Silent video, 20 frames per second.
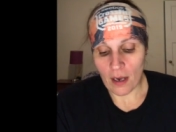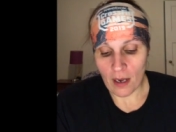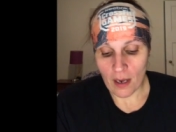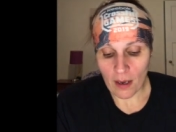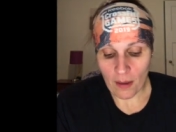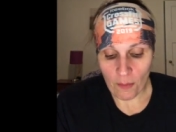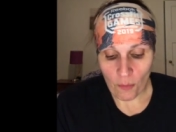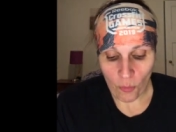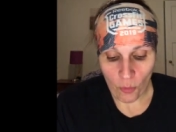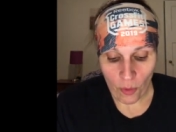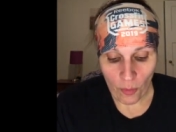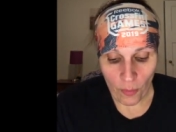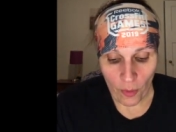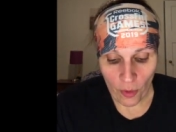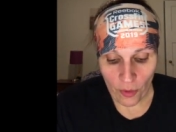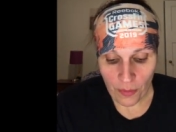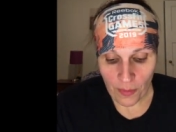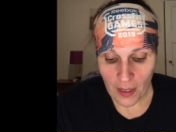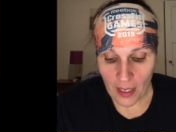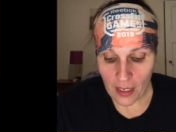um, will
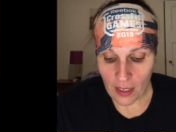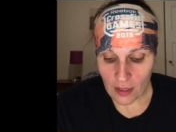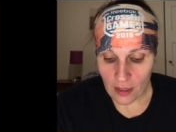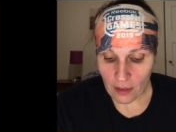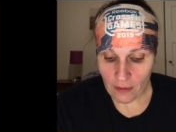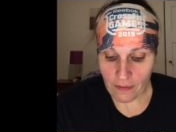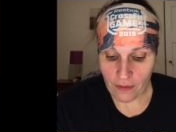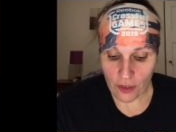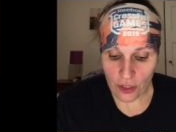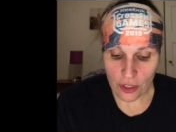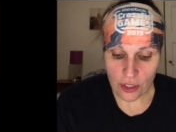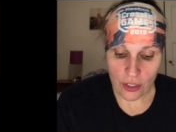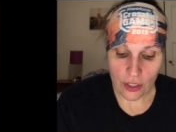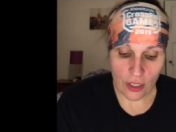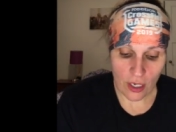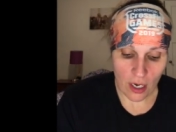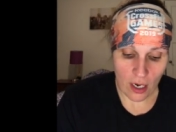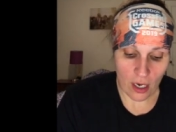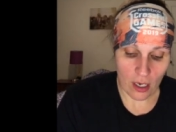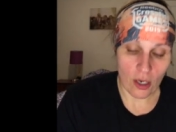both be getting their first
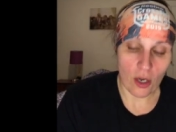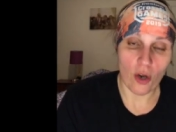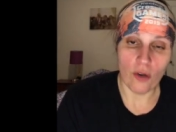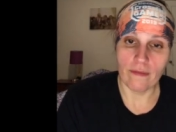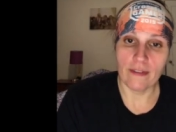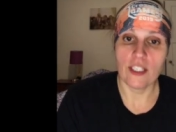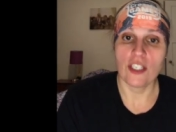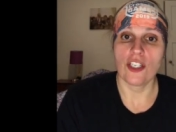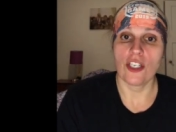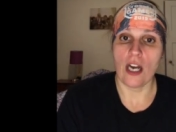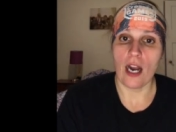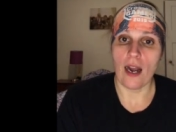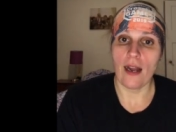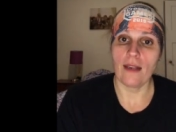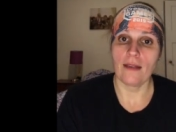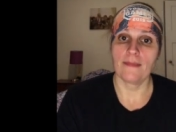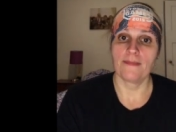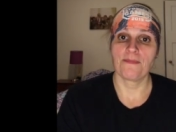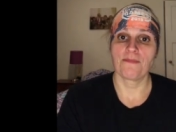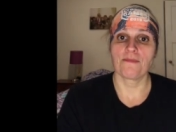uh, COVID
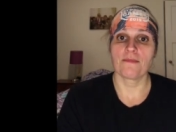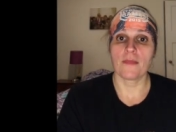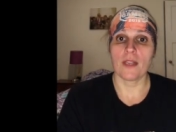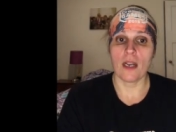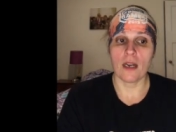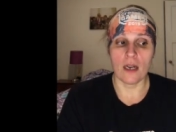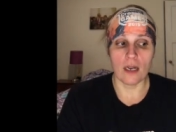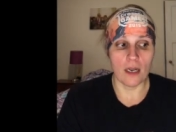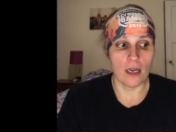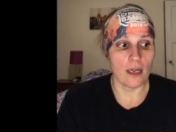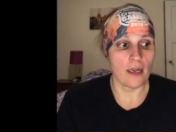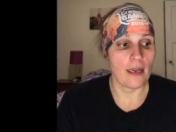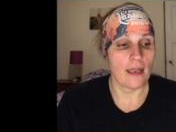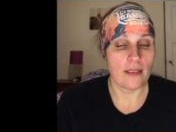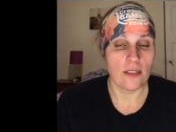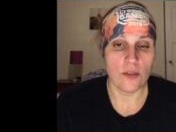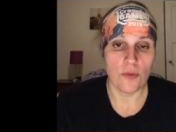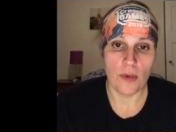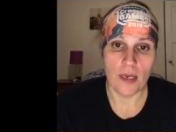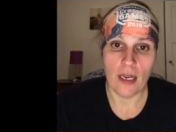shot uh,
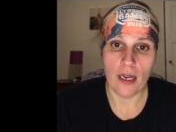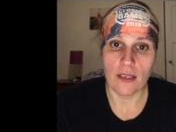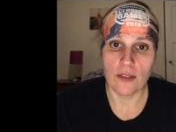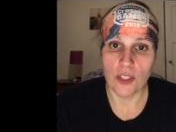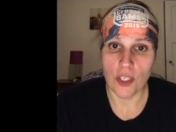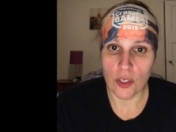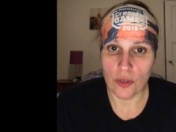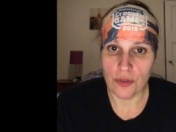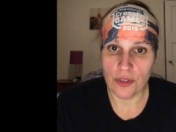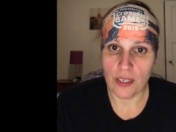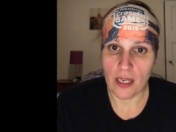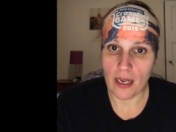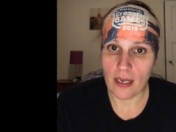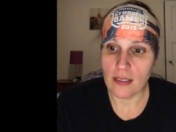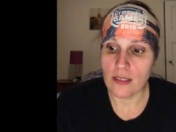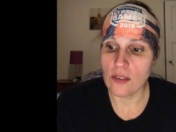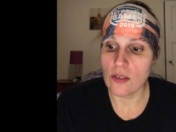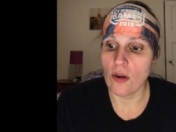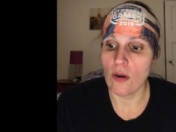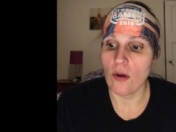next week on Tuesday.
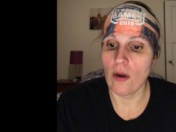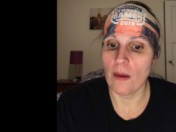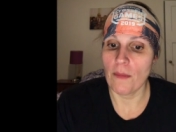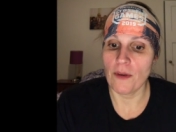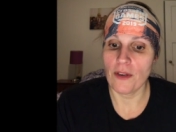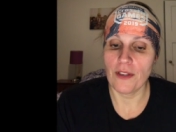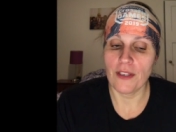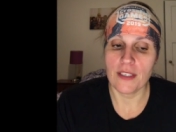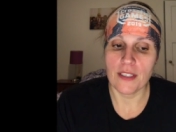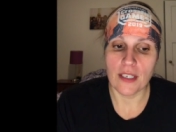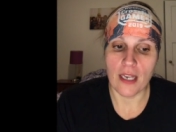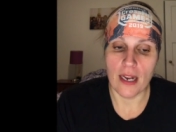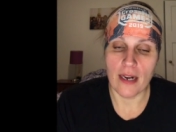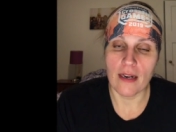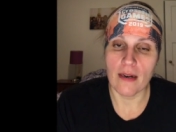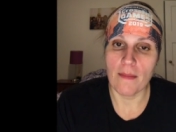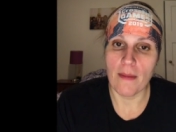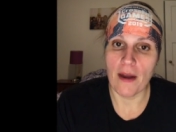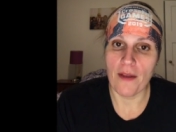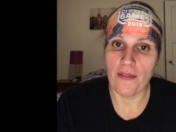So I'm really
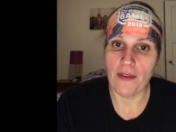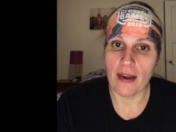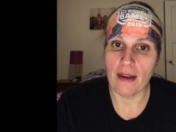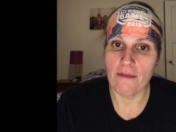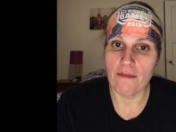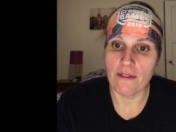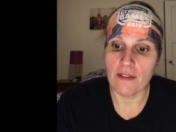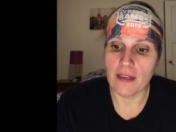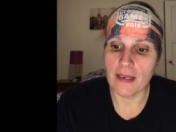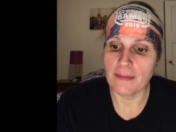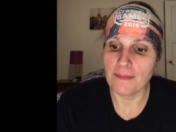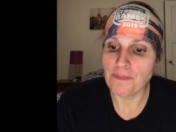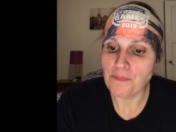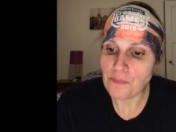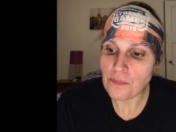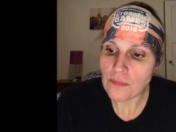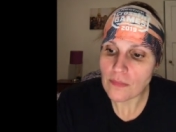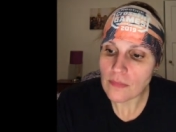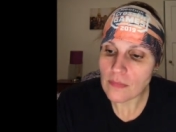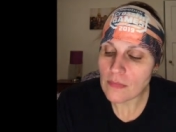excited about that for them.
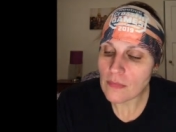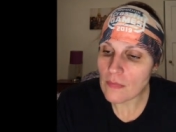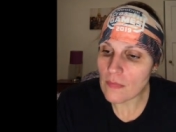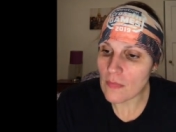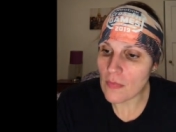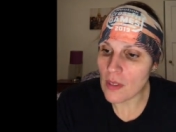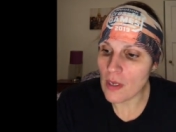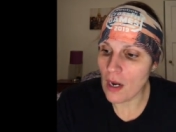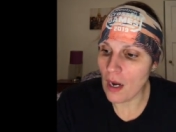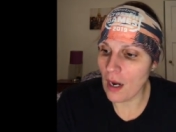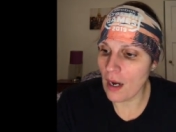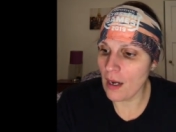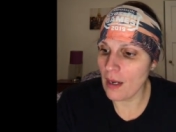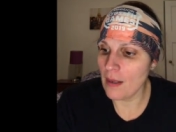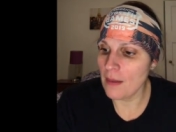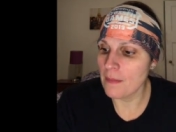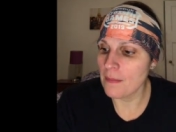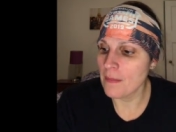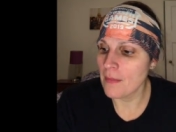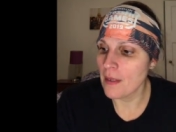
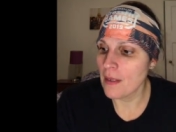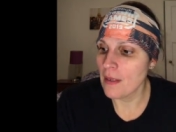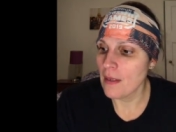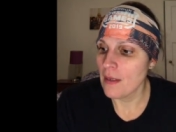Um,